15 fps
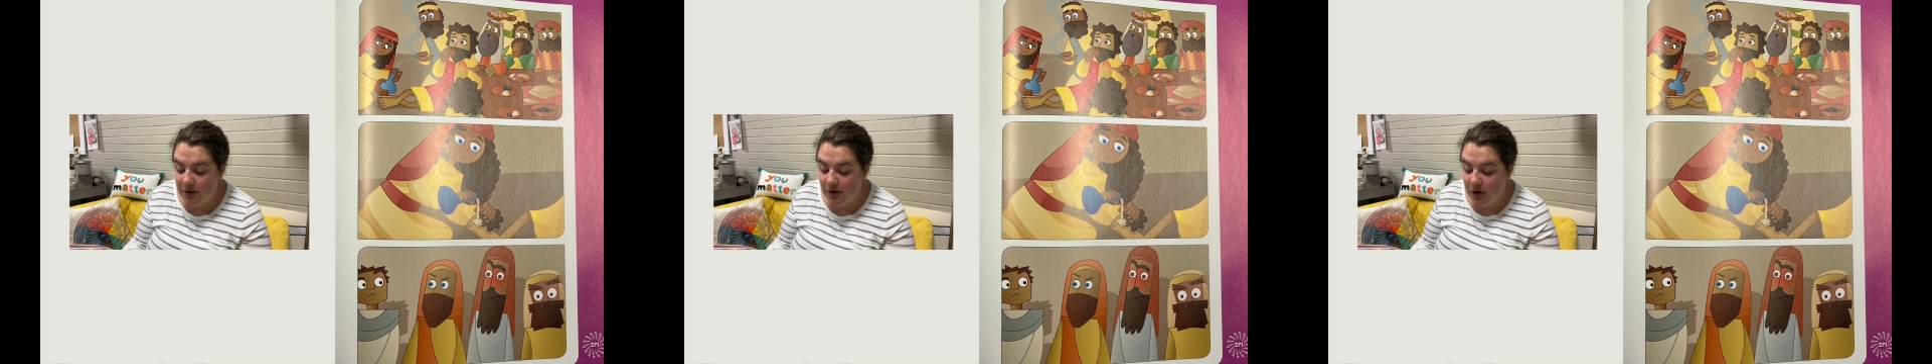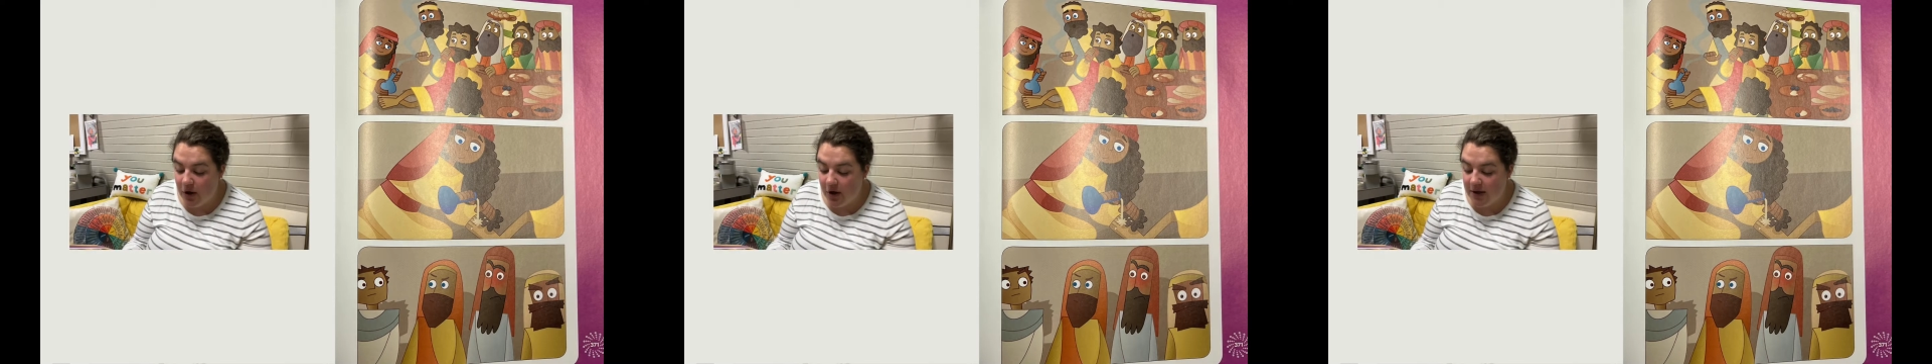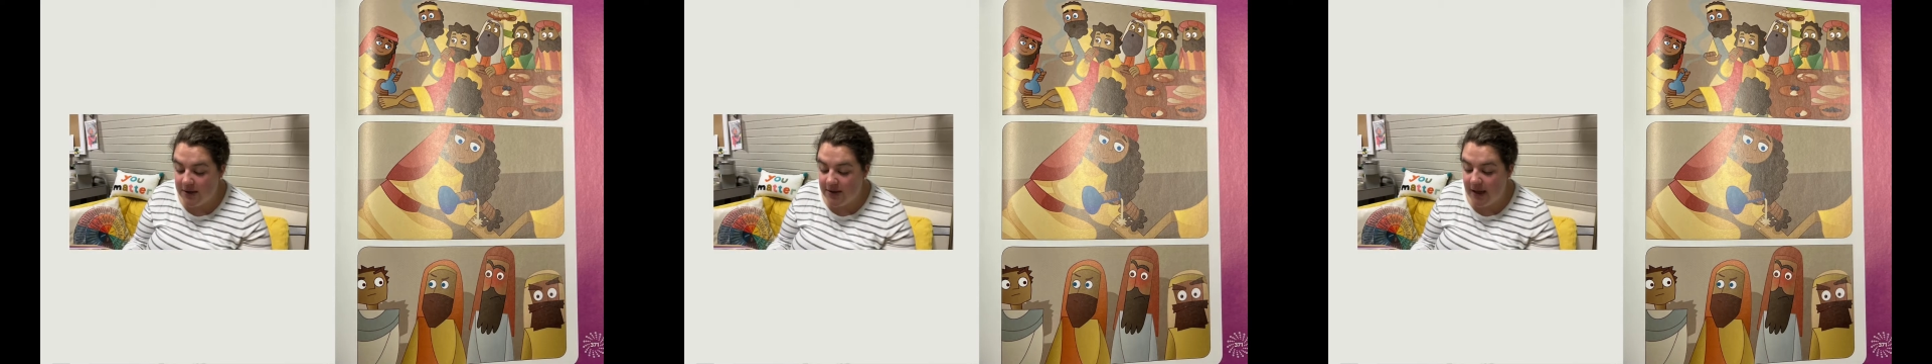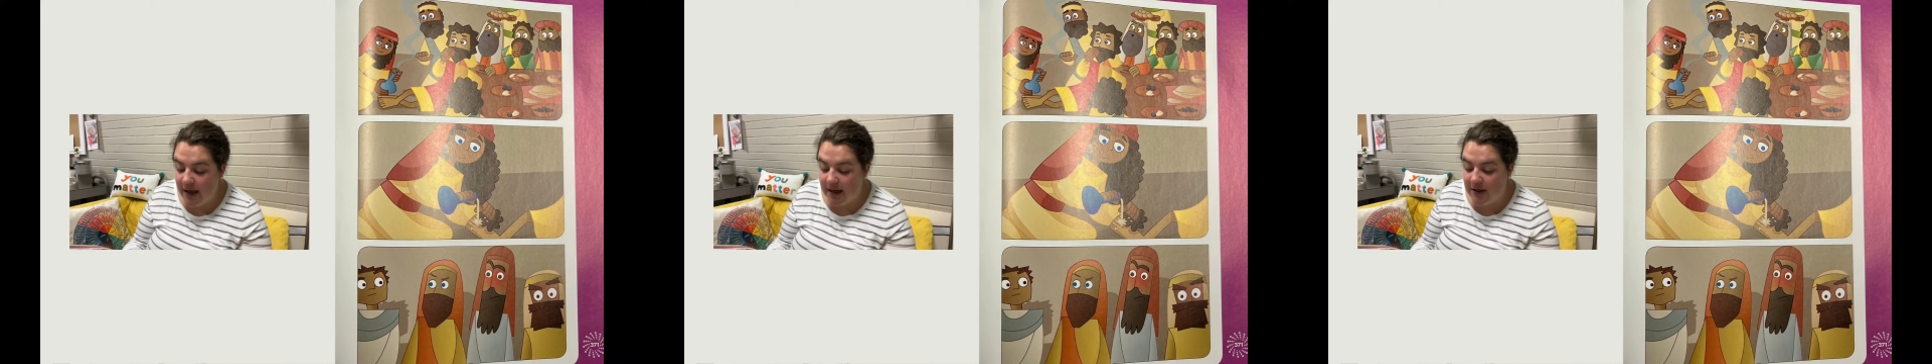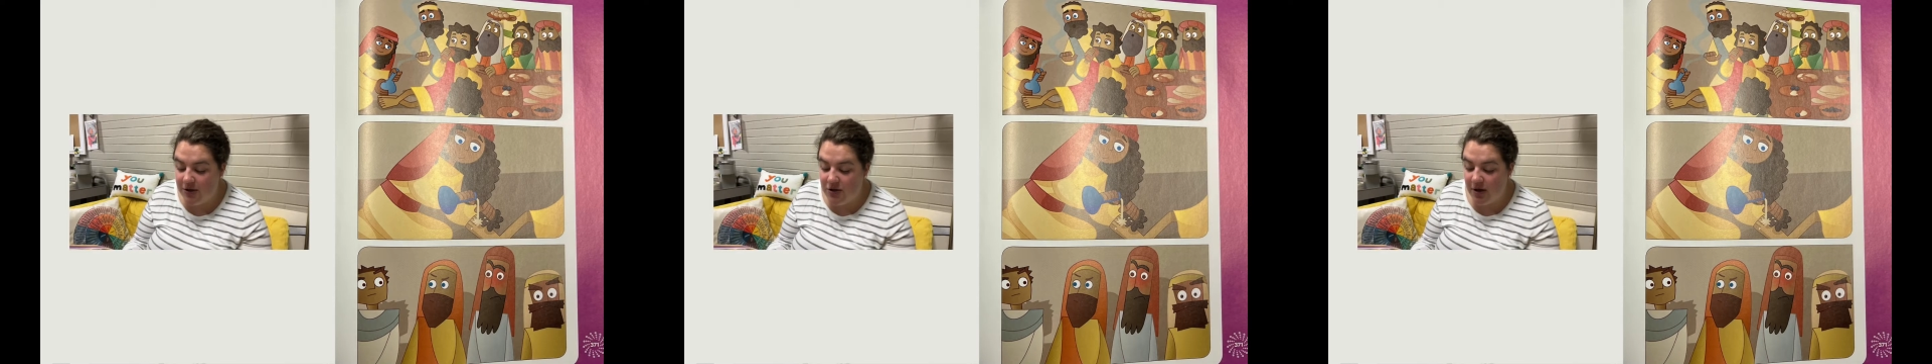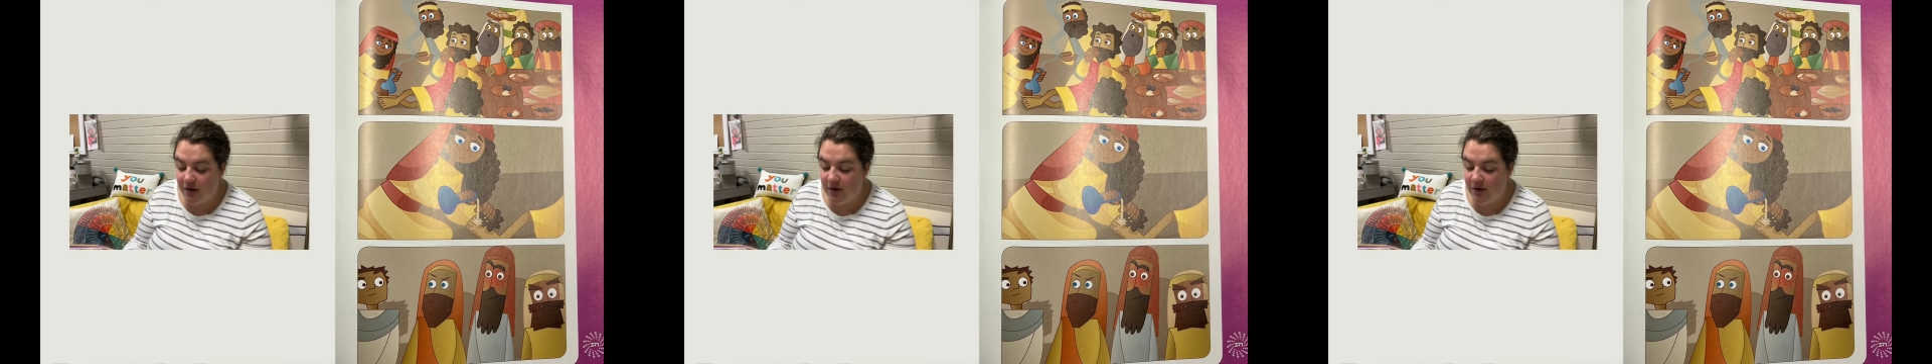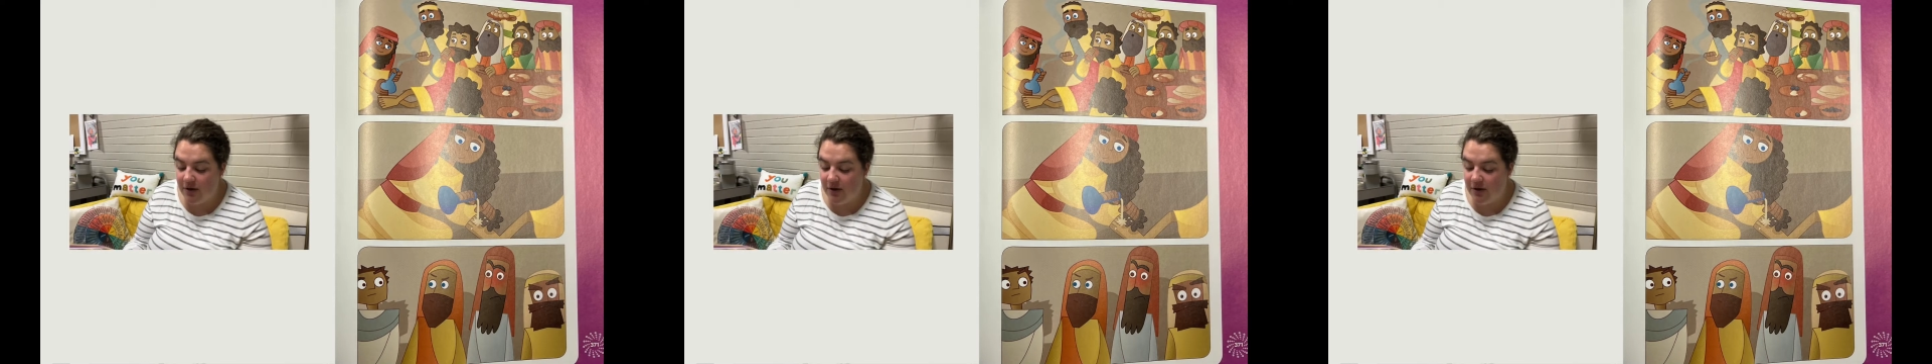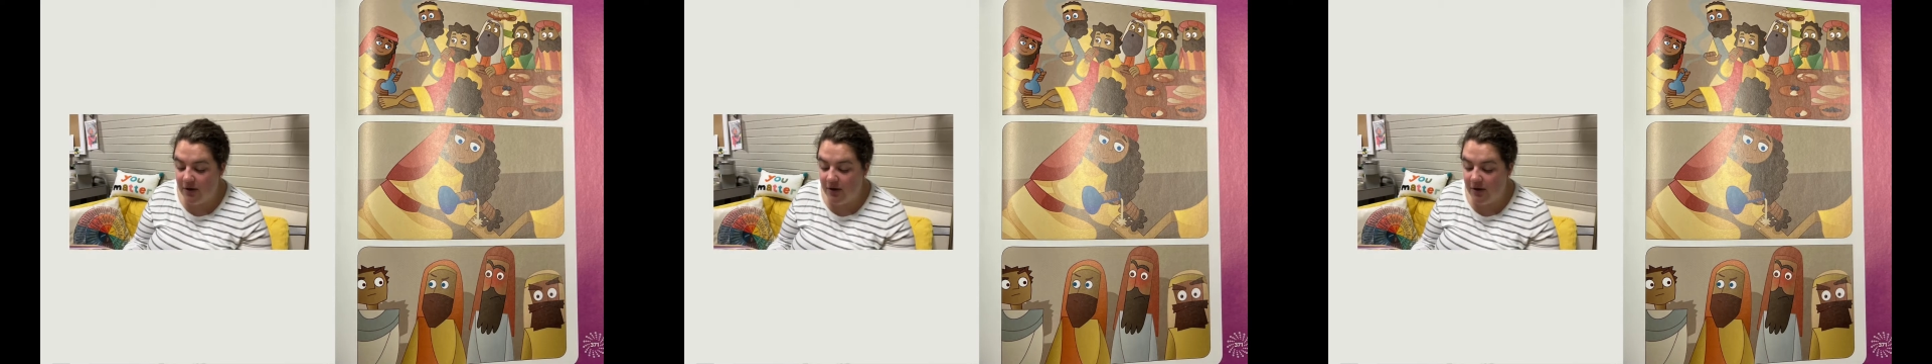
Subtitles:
looked at each other.